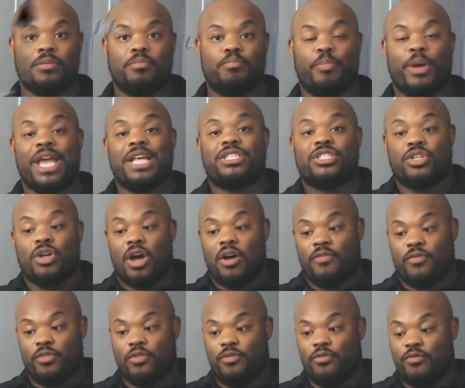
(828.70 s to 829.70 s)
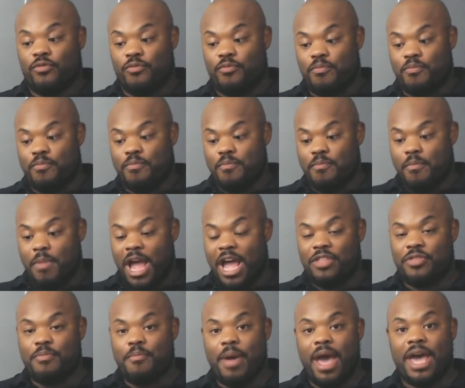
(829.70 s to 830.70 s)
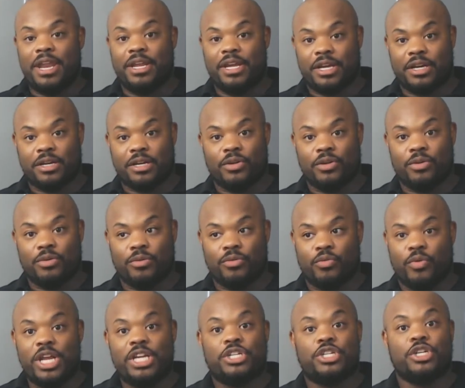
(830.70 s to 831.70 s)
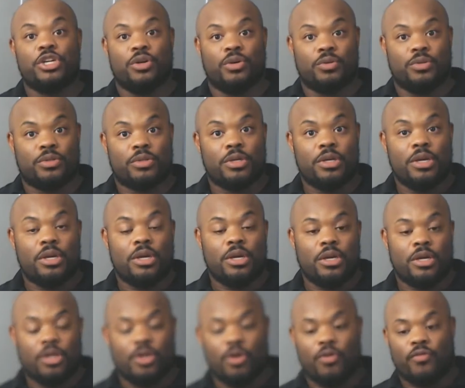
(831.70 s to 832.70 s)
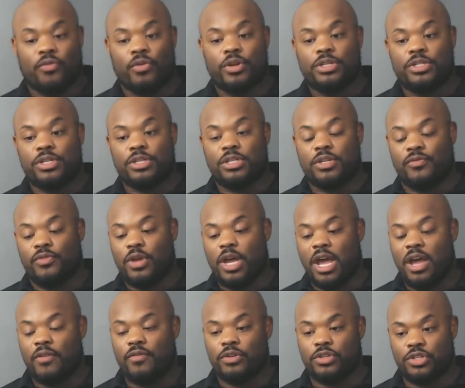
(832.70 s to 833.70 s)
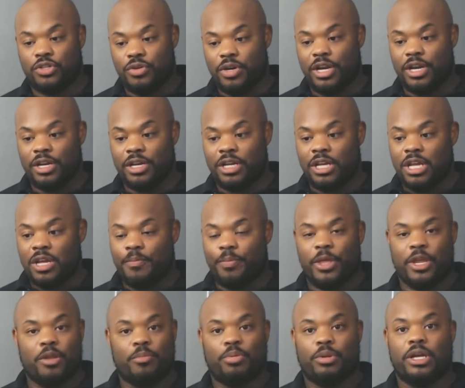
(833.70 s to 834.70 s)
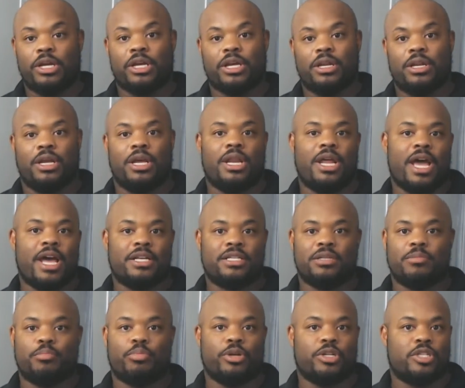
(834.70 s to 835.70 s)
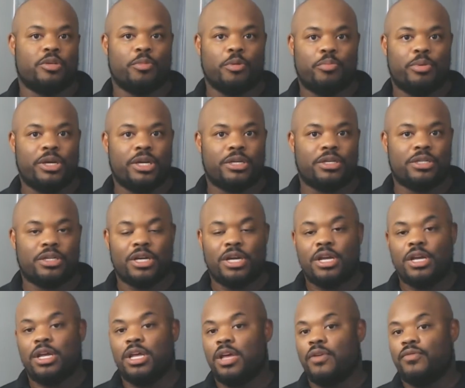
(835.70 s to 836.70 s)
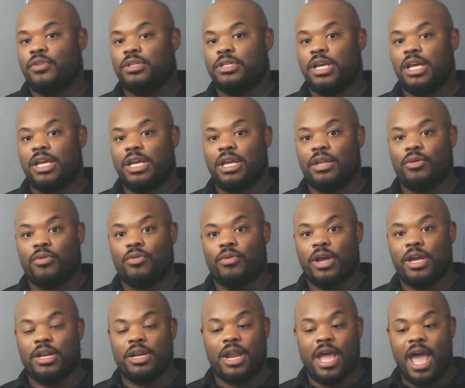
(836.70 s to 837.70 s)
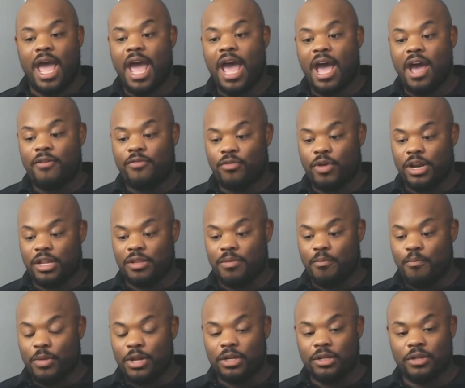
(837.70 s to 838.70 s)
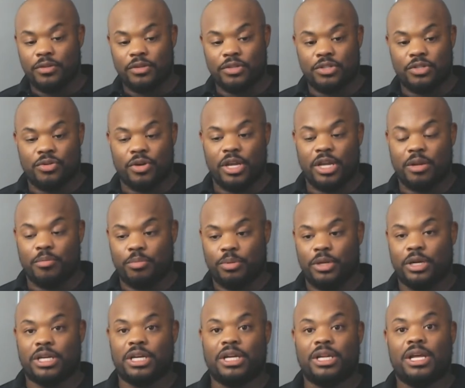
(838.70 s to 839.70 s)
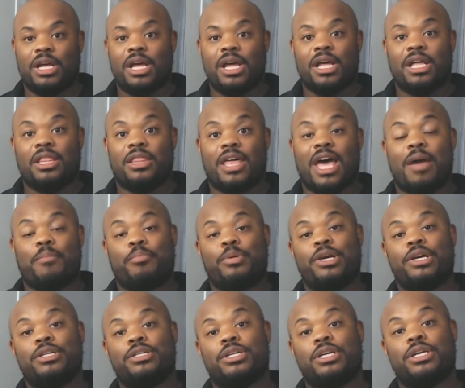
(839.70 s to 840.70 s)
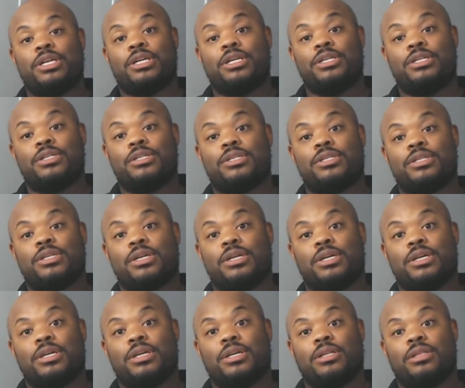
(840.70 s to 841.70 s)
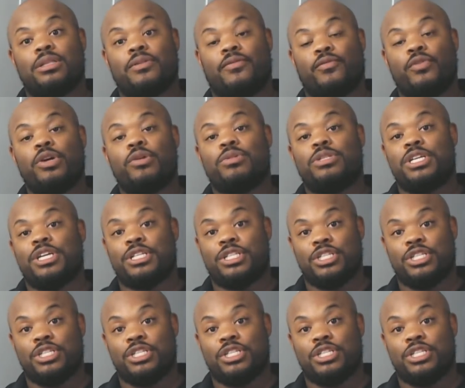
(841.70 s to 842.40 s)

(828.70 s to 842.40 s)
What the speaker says: based off of mathematic ratios. For instance, if you have a string and you pluck it, it has a principal pitch. If you take it right in half, right in the middle of the string, and pluck it, that the frequency is